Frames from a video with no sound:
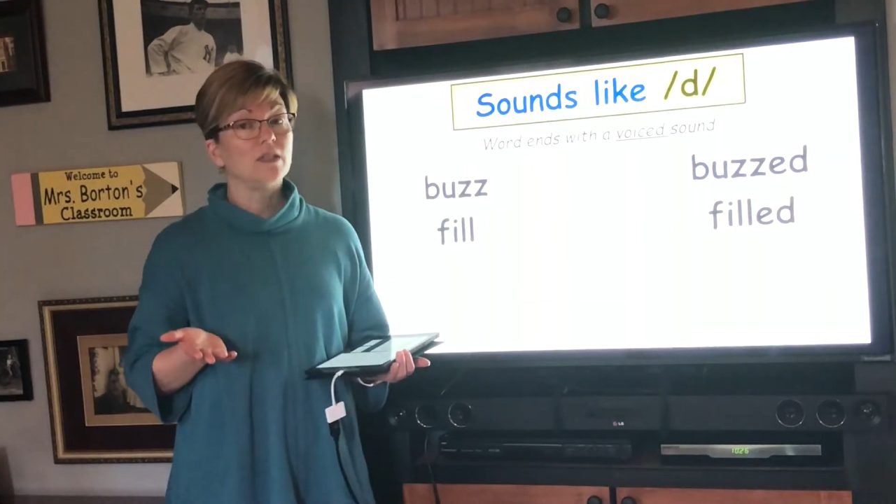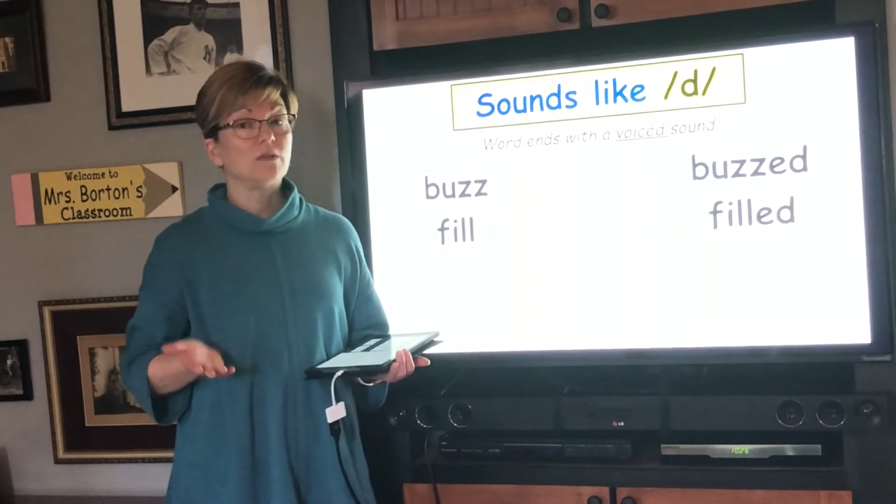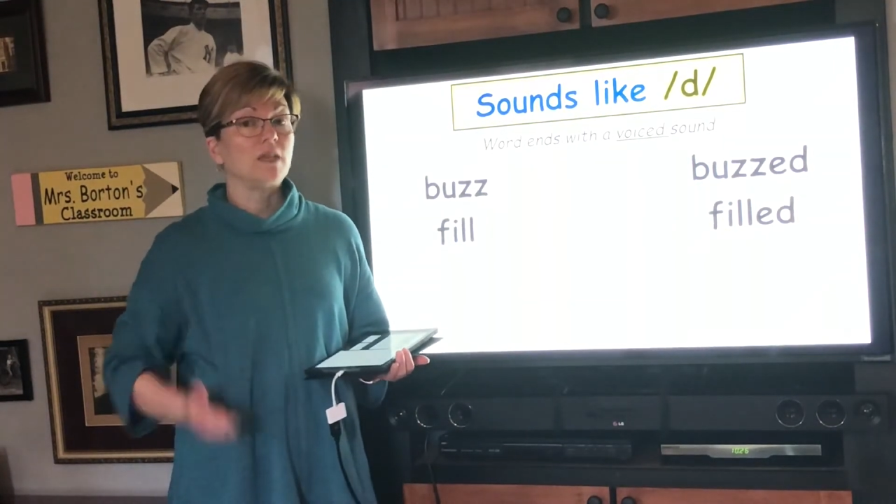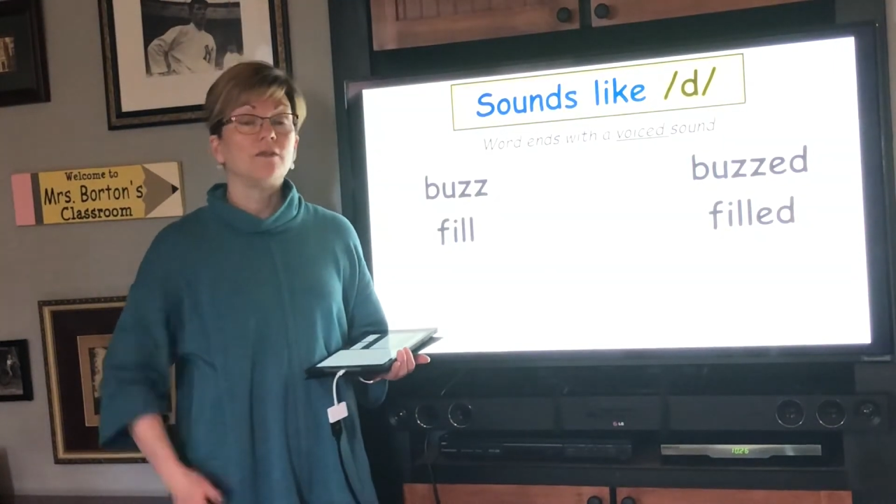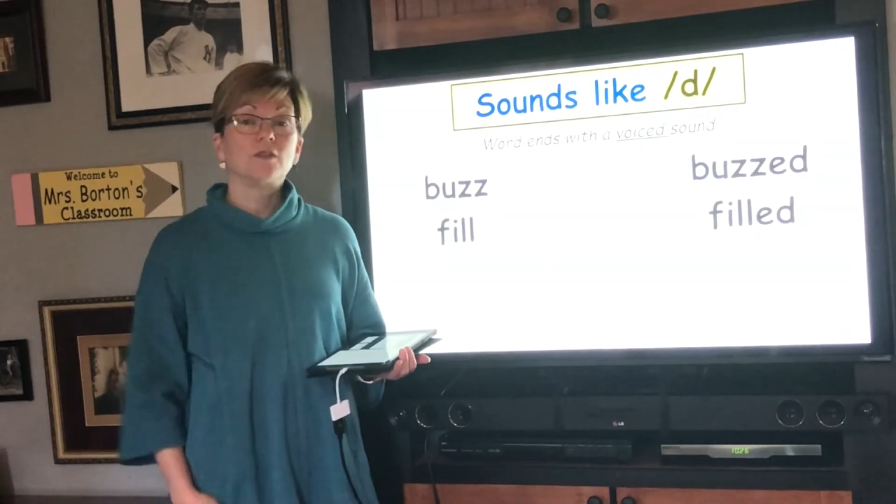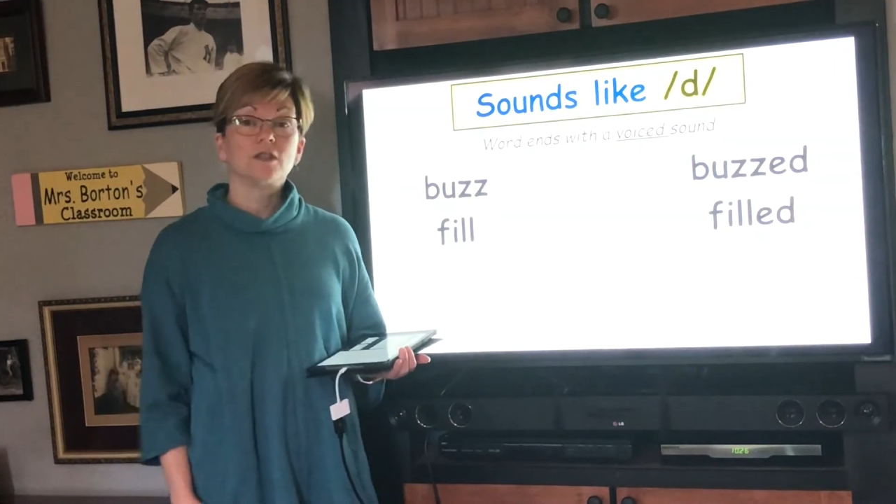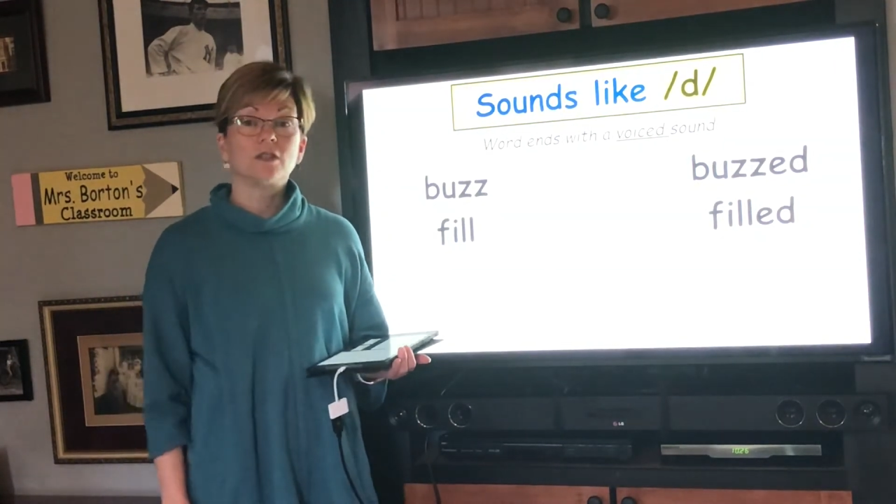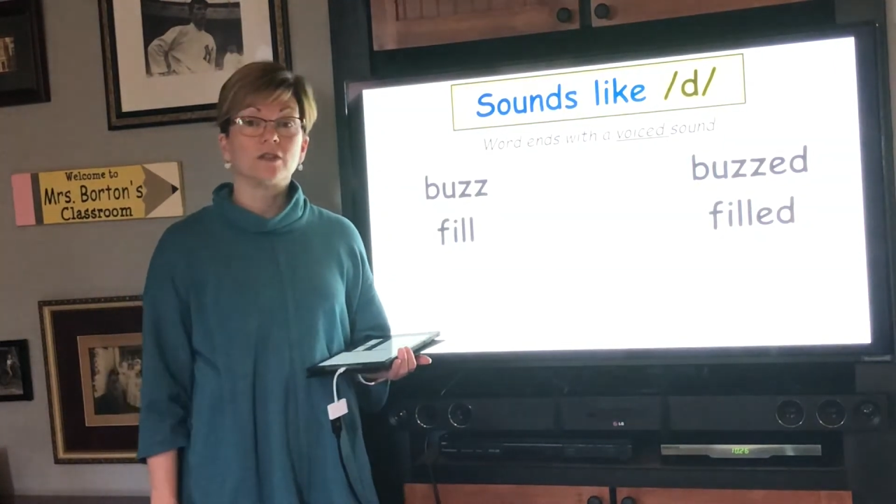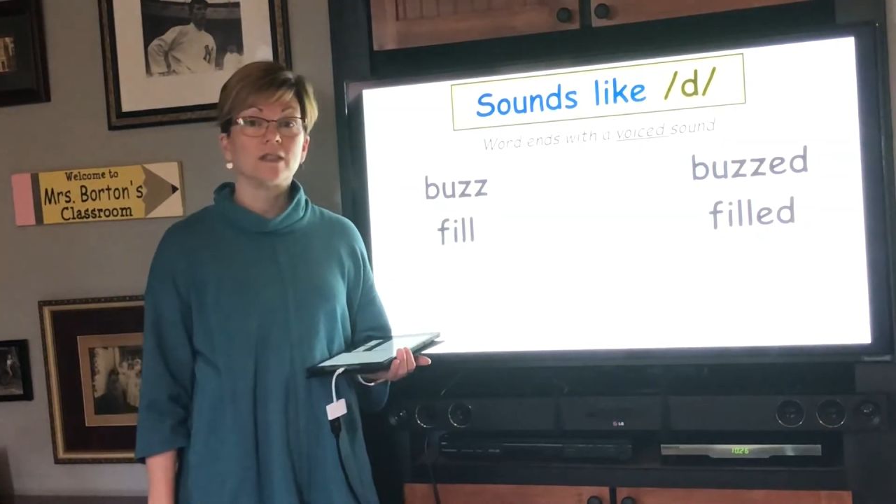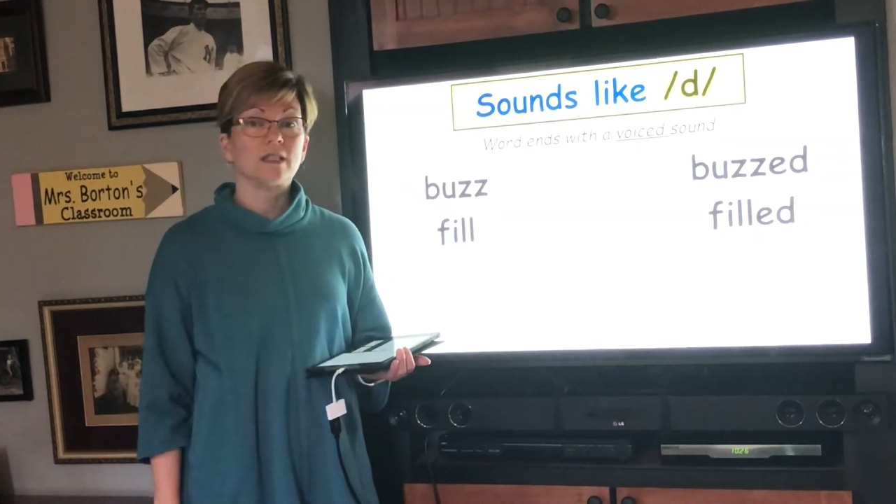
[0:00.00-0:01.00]
when they first
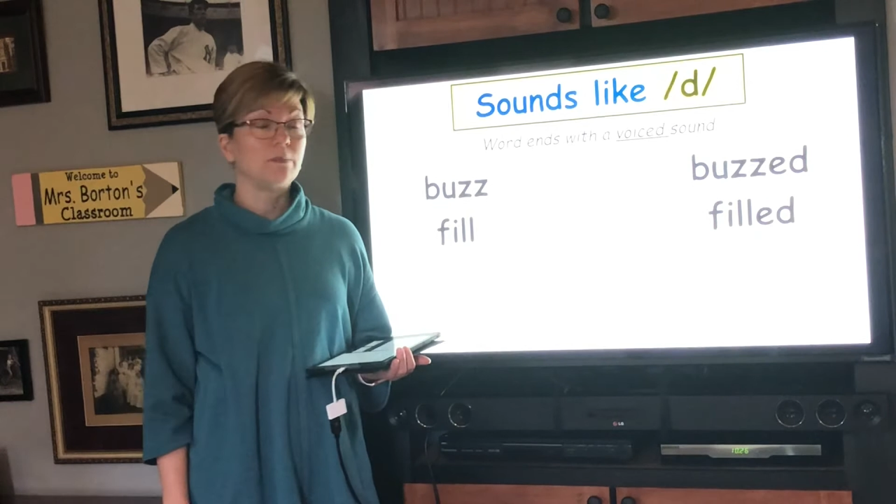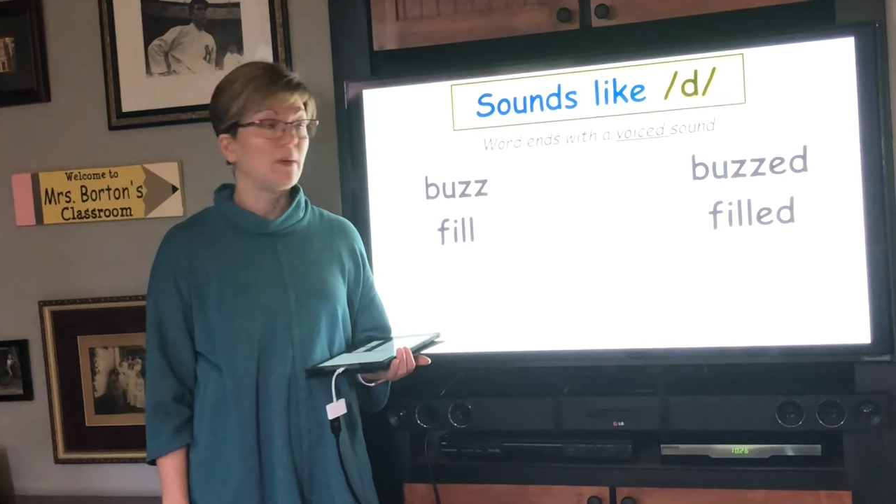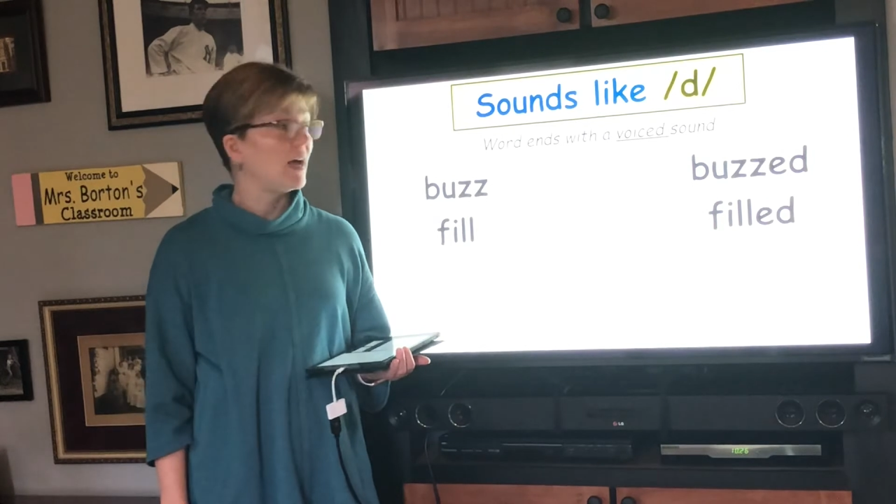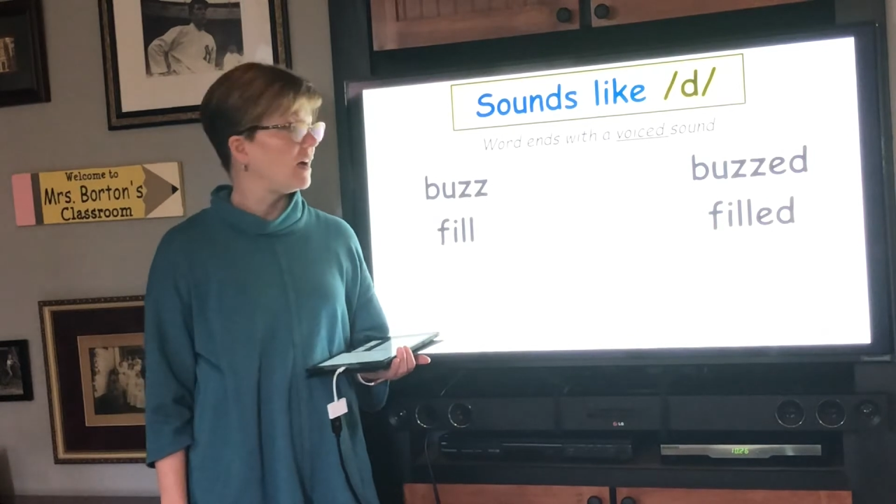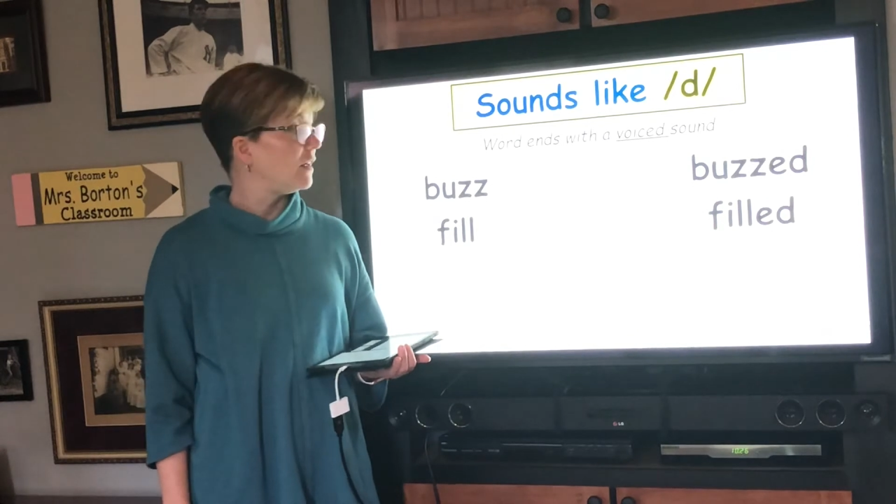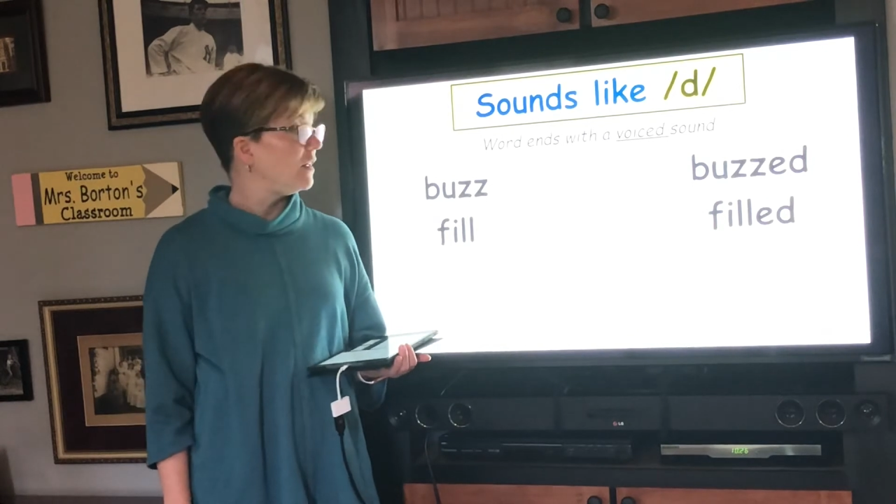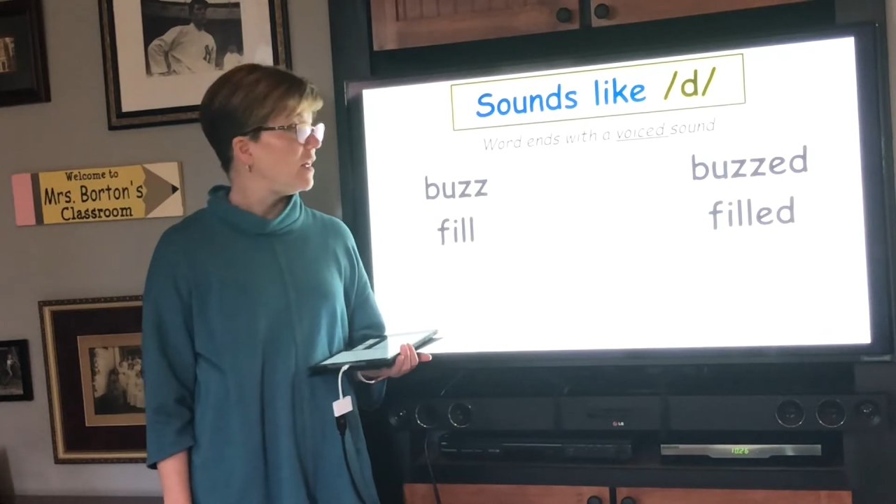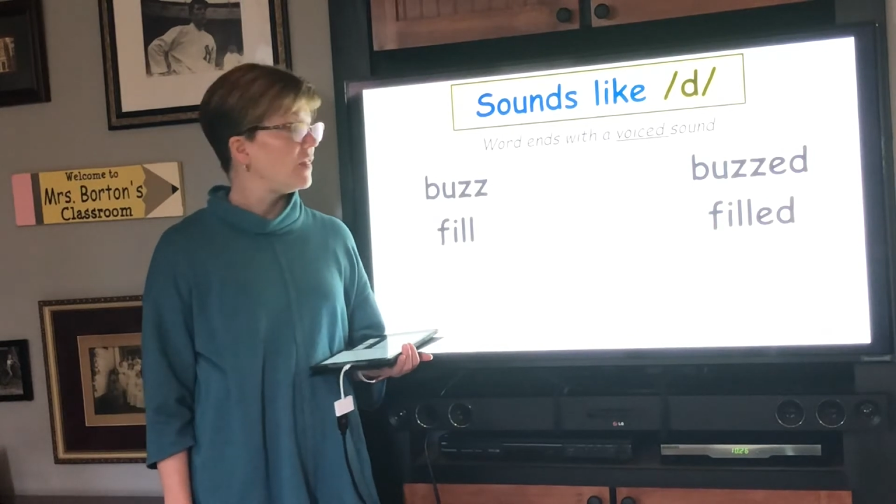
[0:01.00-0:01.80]
learn to spell,